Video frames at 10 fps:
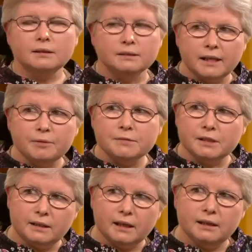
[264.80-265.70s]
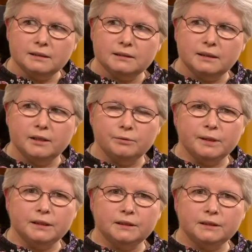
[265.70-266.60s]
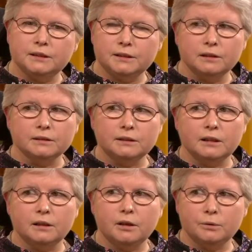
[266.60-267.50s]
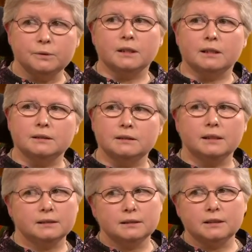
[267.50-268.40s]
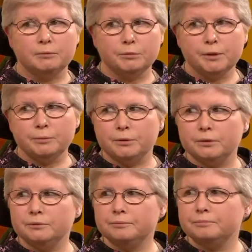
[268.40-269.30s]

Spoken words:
contempt, I guess, in which the Chancellor holds us as disabled people.